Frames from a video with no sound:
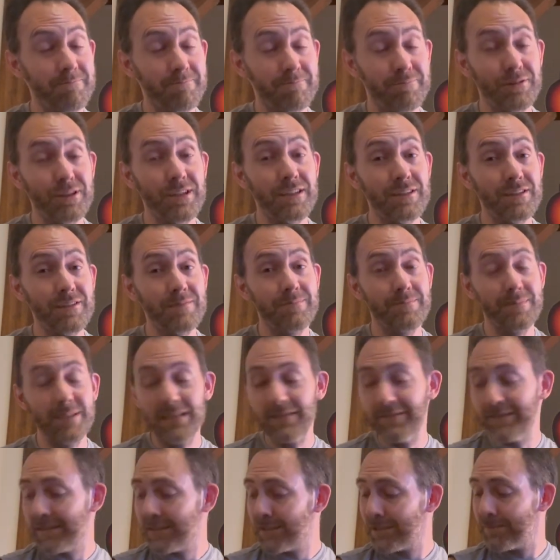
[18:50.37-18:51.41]
pretty good bit
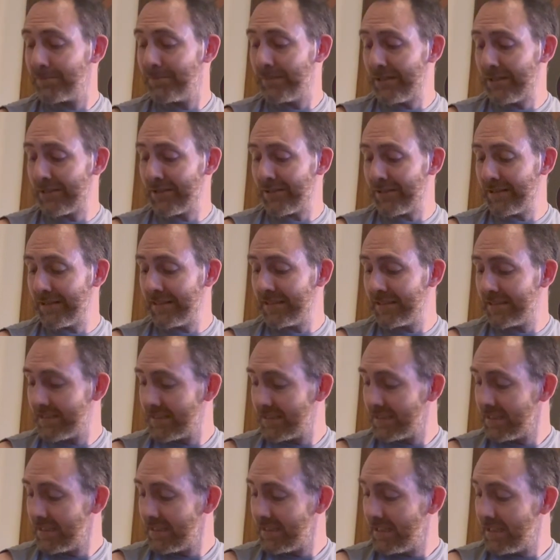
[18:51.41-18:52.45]
of experience